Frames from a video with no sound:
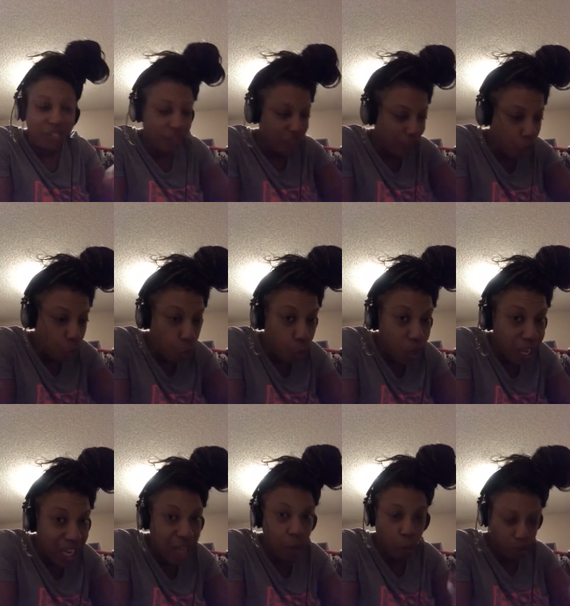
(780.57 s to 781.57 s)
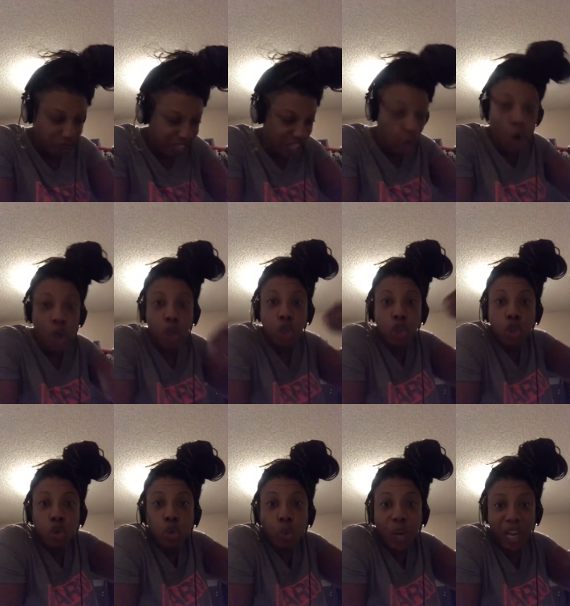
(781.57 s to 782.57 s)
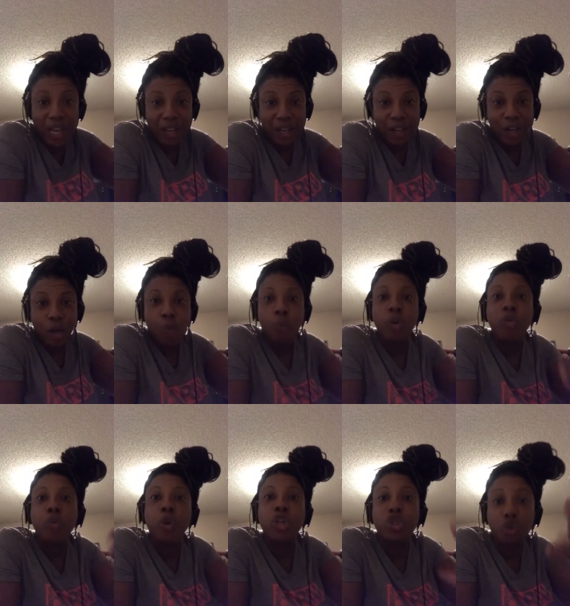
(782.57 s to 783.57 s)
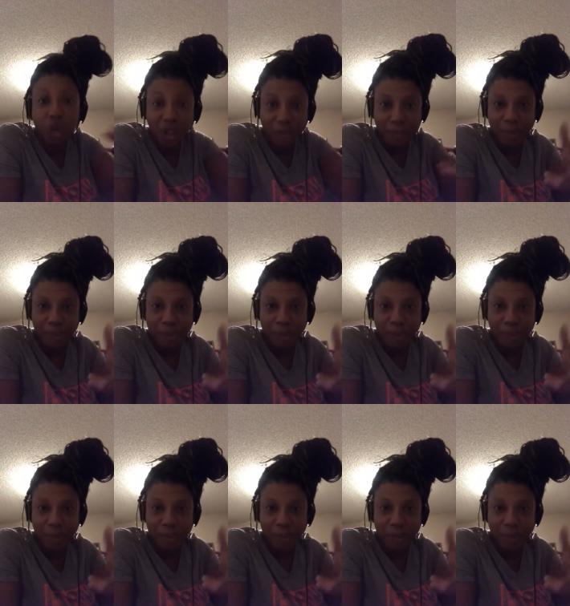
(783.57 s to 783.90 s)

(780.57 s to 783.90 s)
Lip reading: The wicked, what they are doing with what you have